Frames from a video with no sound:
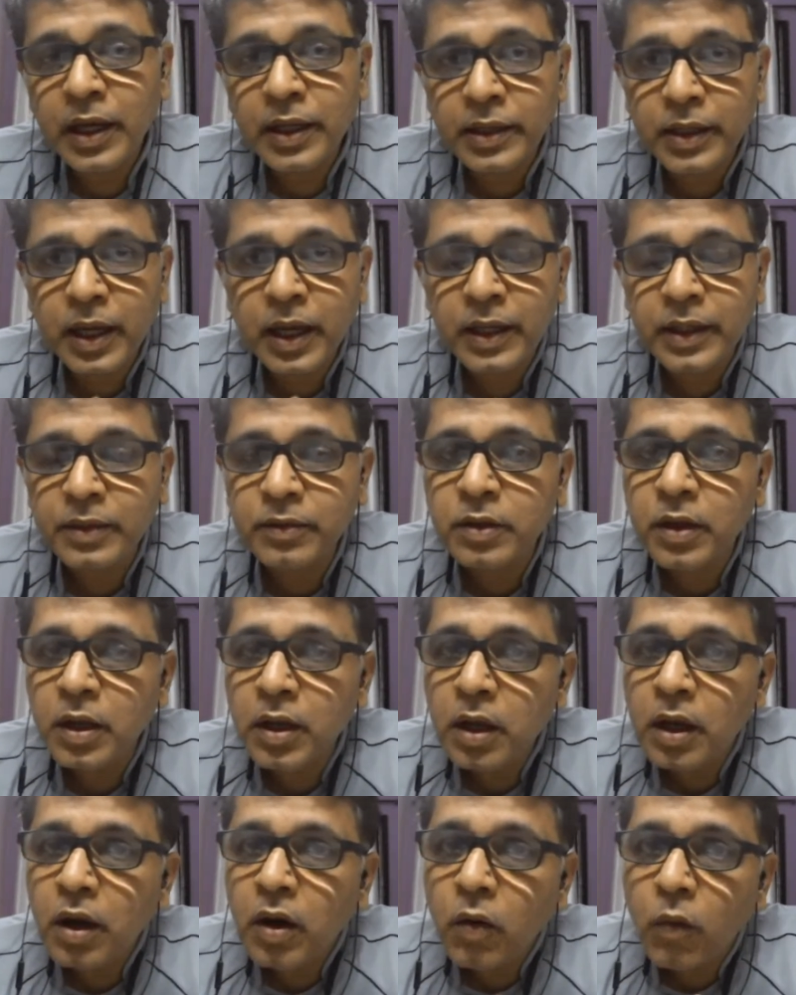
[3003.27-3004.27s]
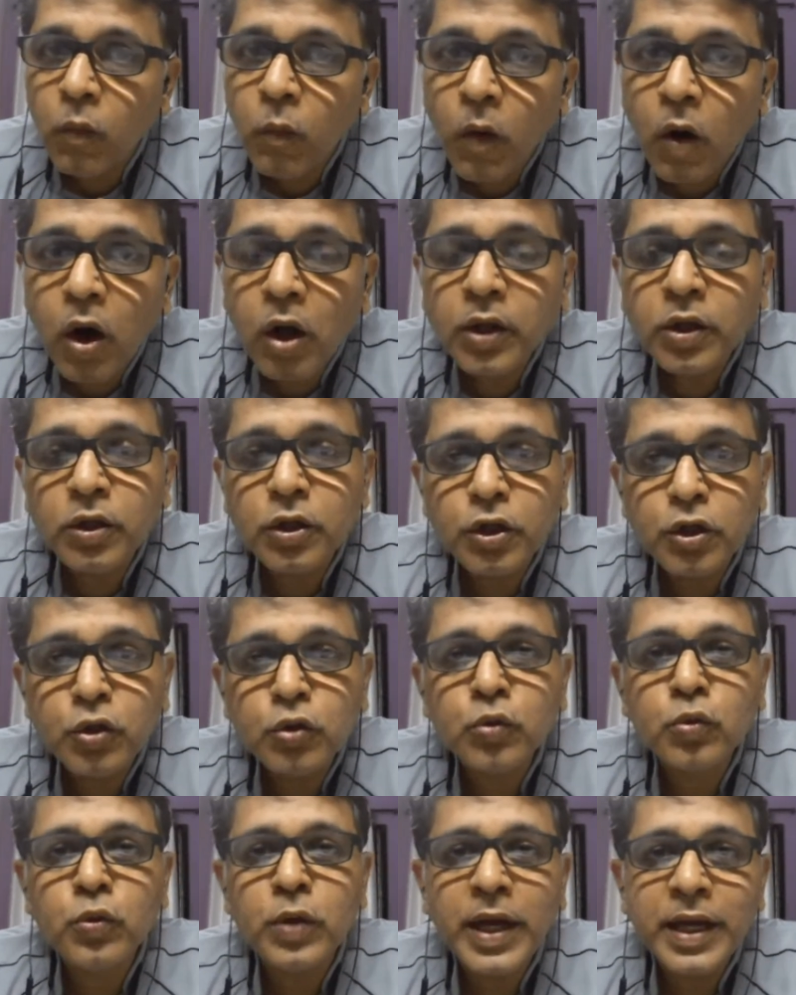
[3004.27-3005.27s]
I warn
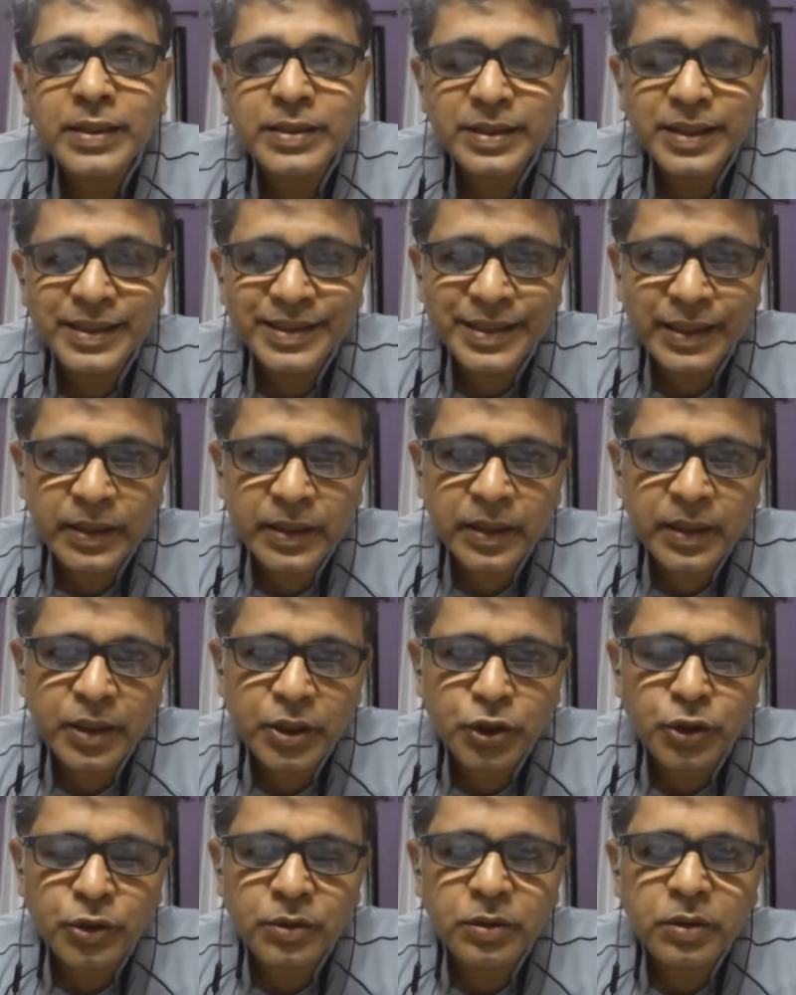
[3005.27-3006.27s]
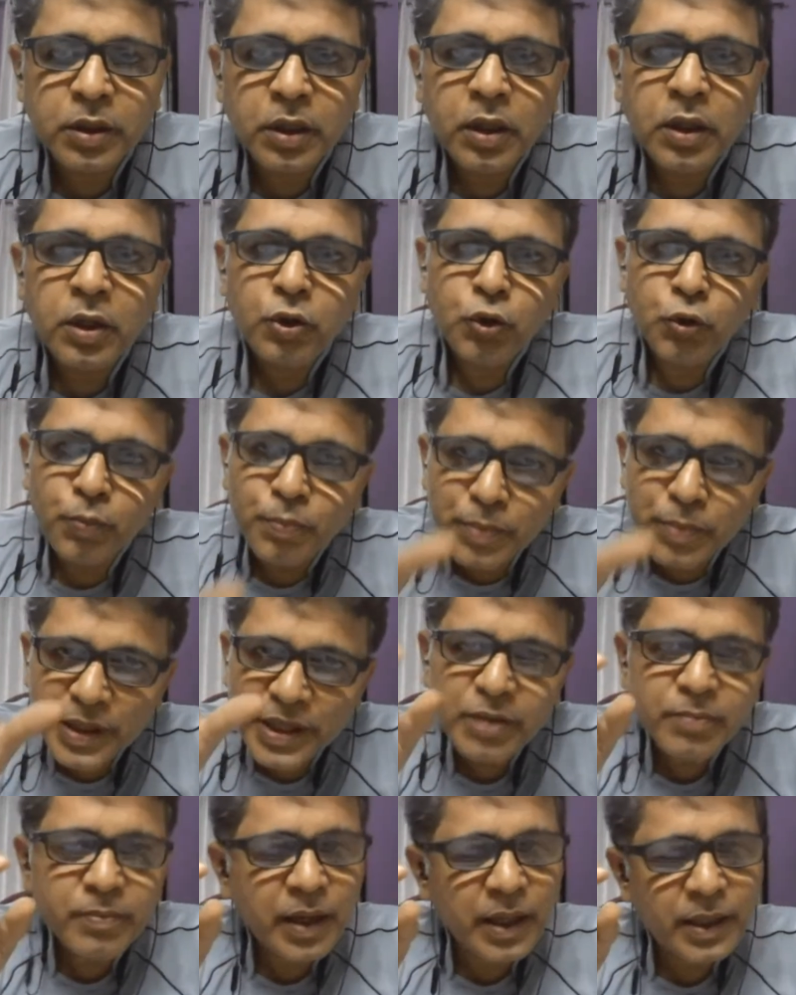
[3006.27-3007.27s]
you as a generation to
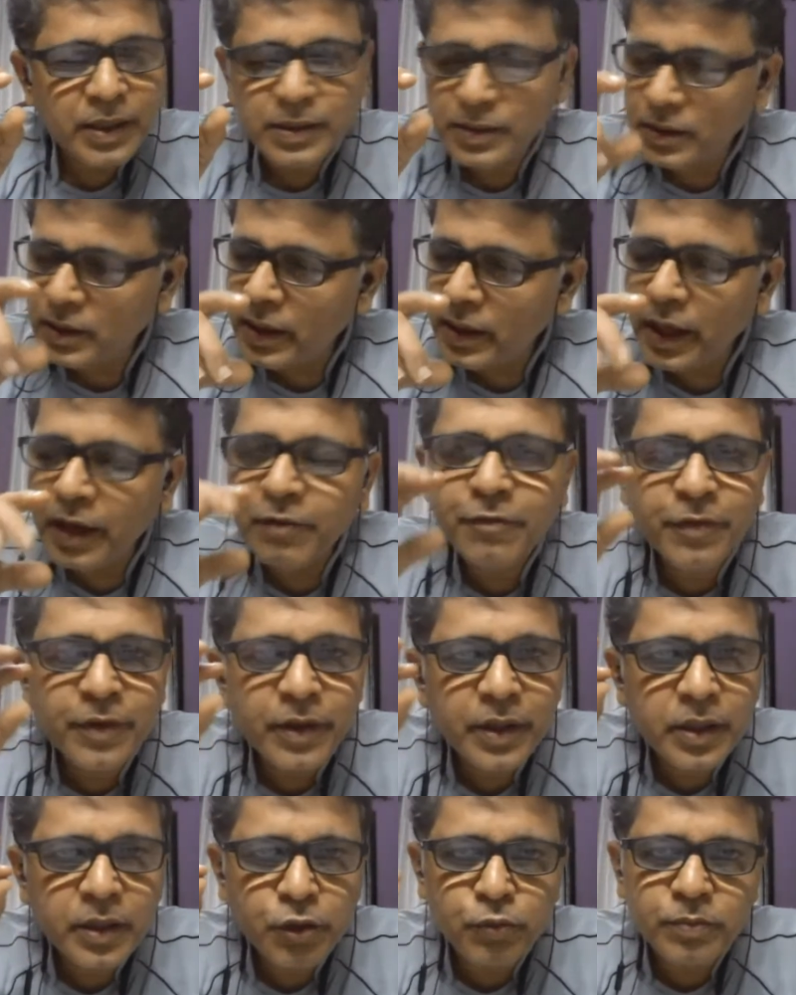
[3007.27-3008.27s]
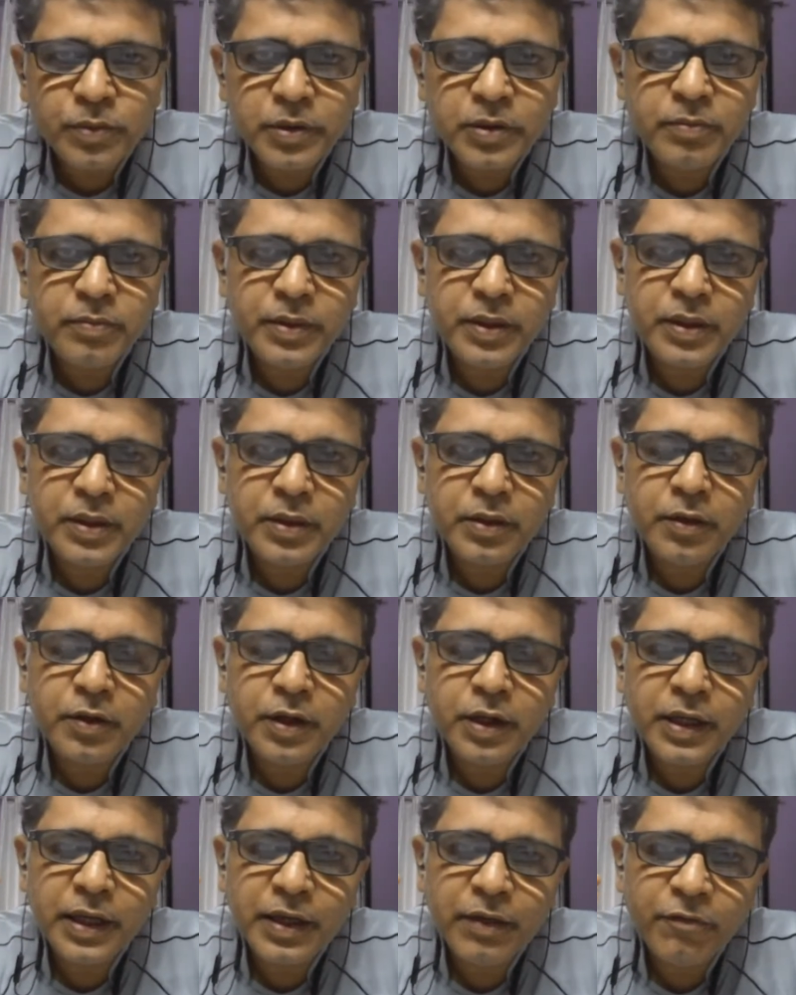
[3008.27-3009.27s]
minimize, every human being
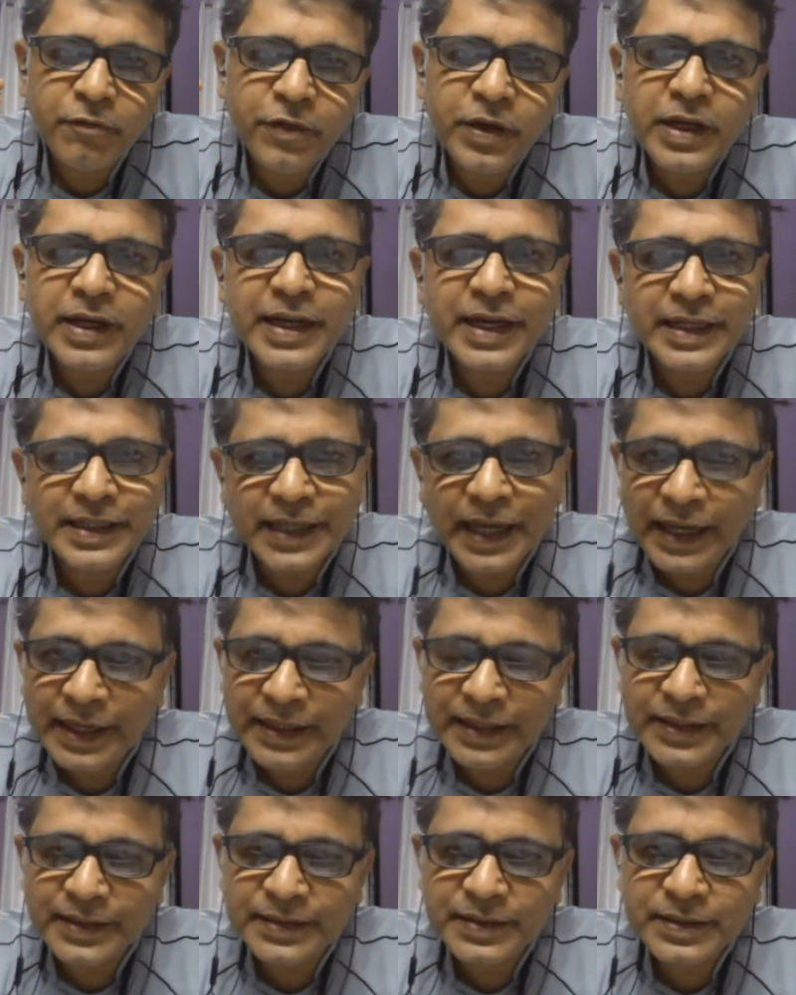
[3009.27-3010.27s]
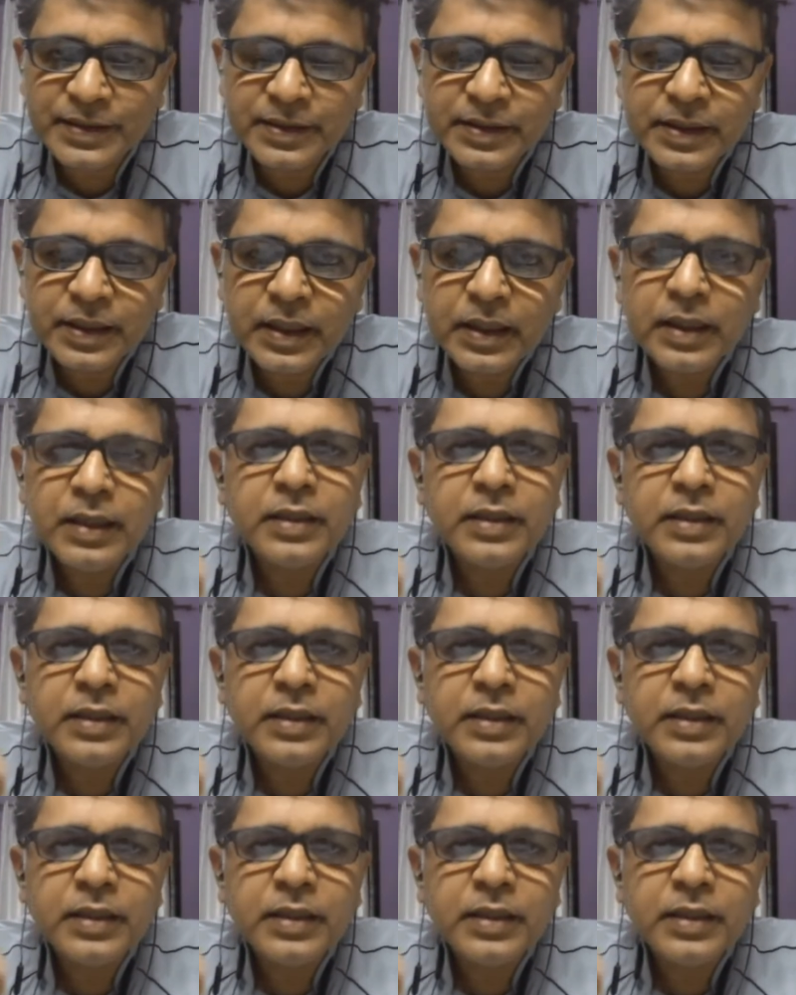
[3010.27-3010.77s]
will get digressed.